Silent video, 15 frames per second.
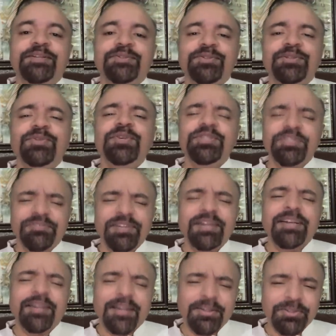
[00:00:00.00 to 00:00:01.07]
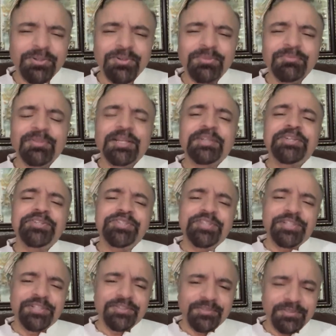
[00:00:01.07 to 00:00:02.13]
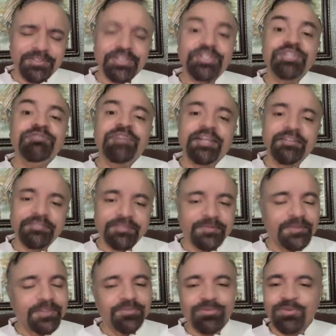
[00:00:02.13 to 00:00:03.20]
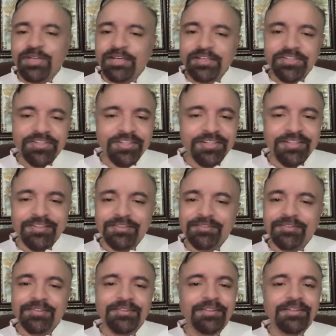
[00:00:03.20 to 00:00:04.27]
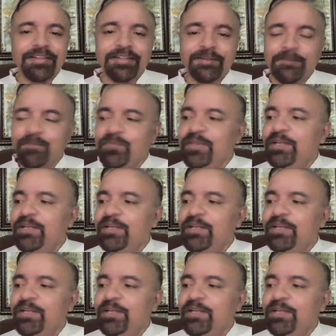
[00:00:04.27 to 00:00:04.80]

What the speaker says: so it was a different era, you know, electricity, 65, there was no electricity, nothing.